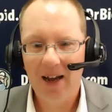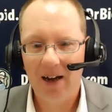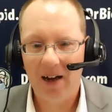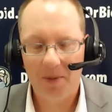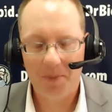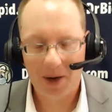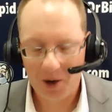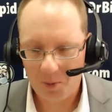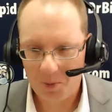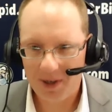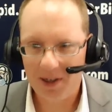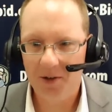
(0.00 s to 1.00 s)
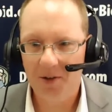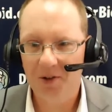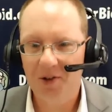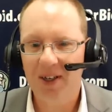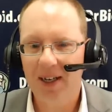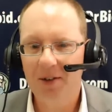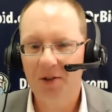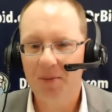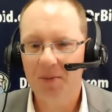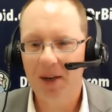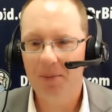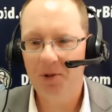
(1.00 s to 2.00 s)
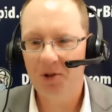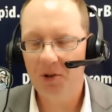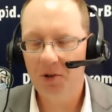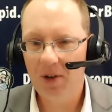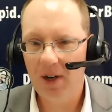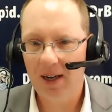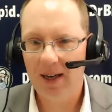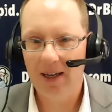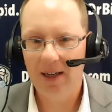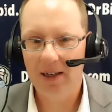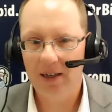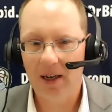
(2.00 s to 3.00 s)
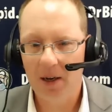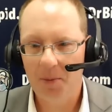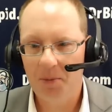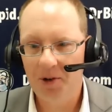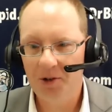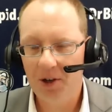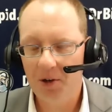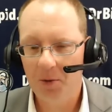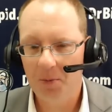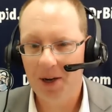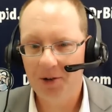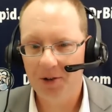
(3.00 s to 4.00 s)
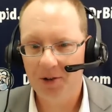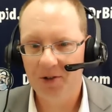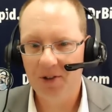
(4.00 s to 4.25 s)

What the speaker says: I hope we can do this again sometime soon, and I appreciate your patience.